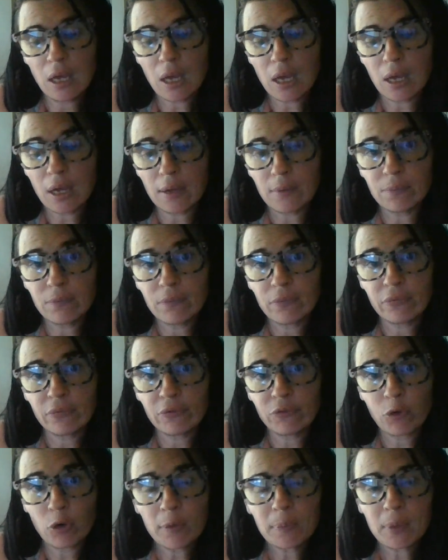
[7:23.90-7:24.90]
Um,
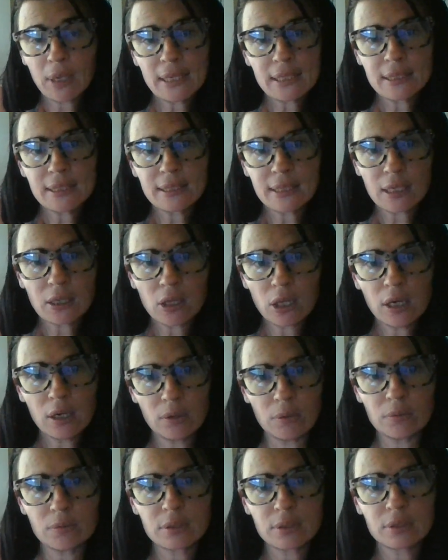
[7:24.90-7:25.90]
for places that
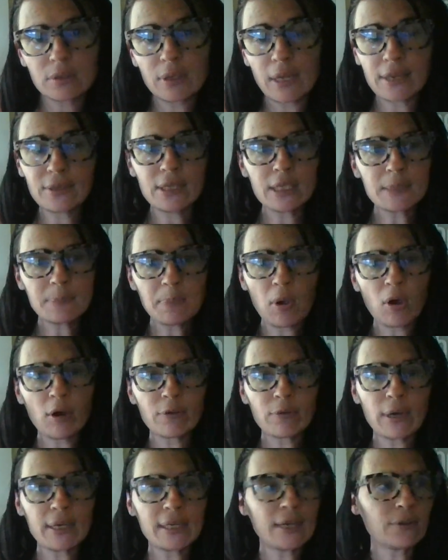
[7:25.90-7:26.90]
close, like this
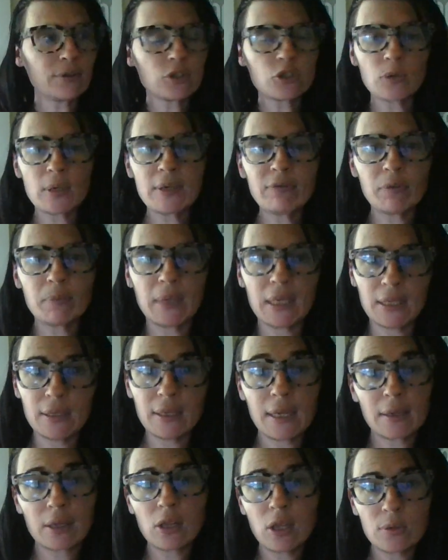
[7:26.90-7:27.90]
park right down the street from me
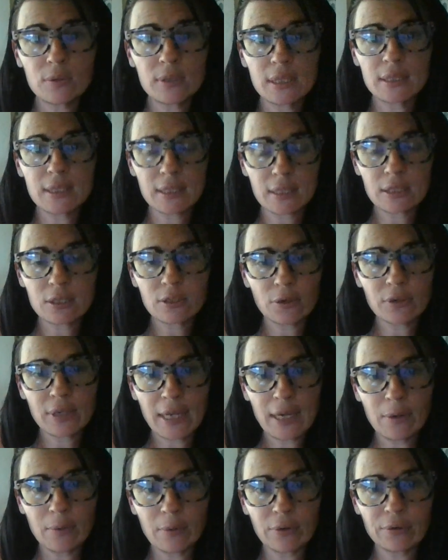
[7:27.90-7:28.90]
that closes at a
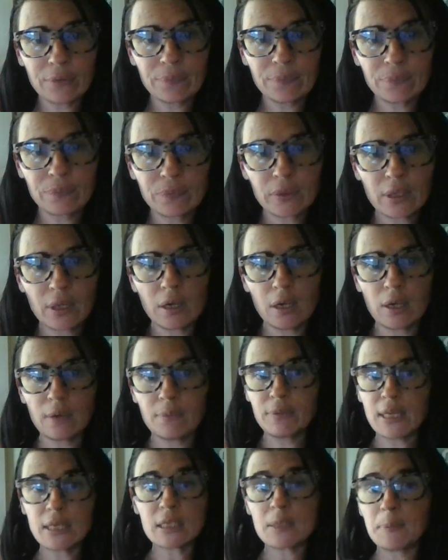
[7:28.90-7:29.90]
certain hour.
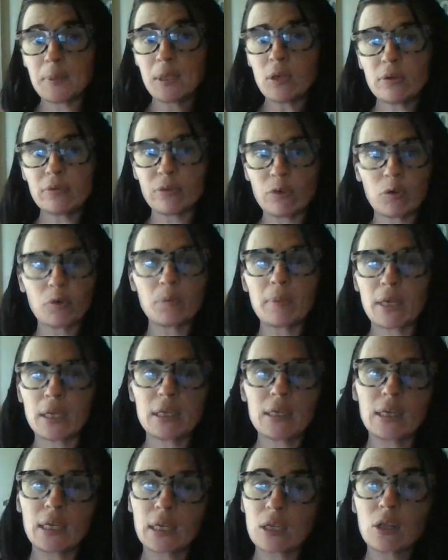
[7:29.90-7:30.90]
Um, that's beautiful,
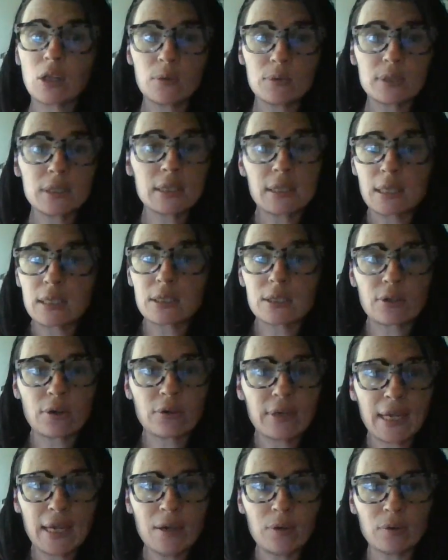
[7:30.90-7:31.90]
but it closes at a
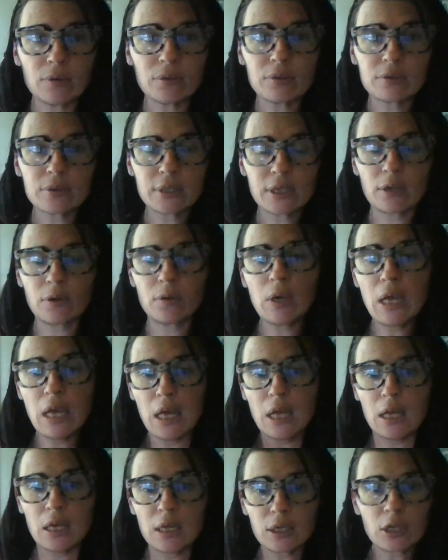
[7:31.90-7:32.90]
certain hour. So
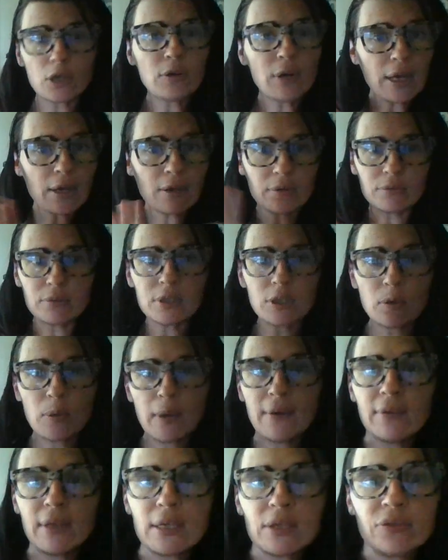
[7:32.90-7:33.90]
kudos to whoever